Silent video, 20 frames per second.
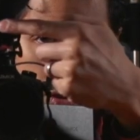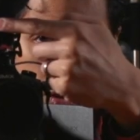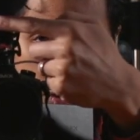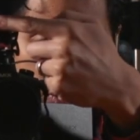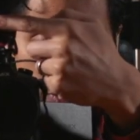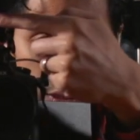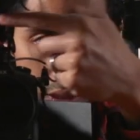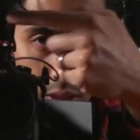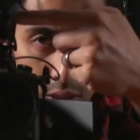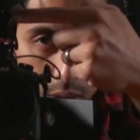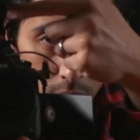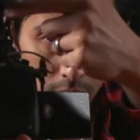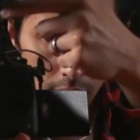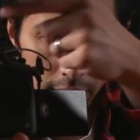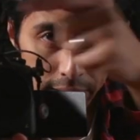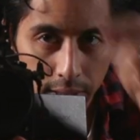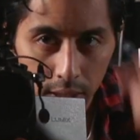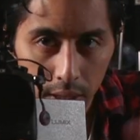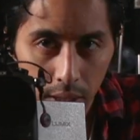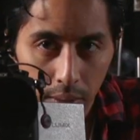There is no
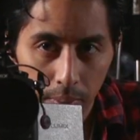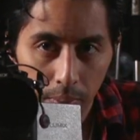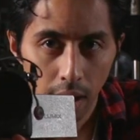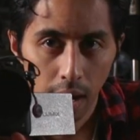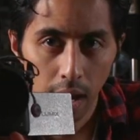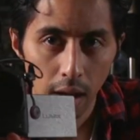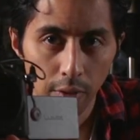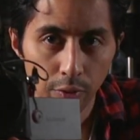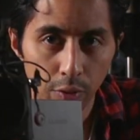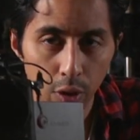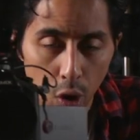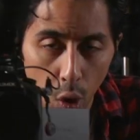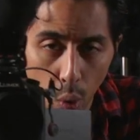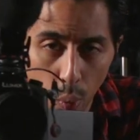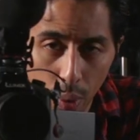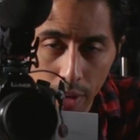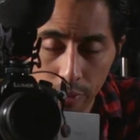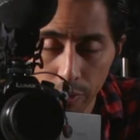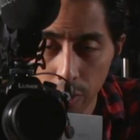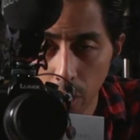light. I have no
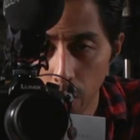way of